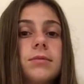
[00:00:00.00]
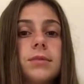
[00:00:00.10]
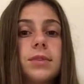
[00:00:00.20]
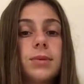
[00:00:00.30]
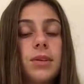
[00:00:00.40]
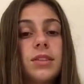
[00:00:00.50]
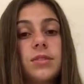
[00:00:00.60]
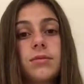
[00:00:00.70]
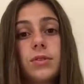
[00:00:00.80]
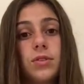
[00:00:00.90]
she wasn't
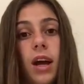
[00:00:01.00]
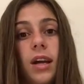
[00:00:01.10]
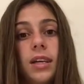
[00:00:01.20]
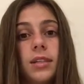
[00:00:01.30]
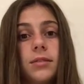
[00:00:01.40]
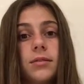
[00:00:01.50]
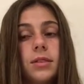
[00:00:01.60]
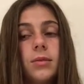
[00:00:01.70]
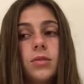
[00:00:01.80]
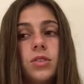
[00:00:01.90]
trying.
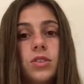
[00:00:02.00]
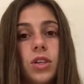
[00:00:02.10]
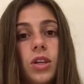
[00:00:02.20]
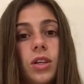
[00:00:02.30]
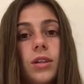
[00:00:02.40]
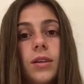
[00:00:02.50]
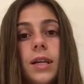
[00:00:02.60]
It was just her.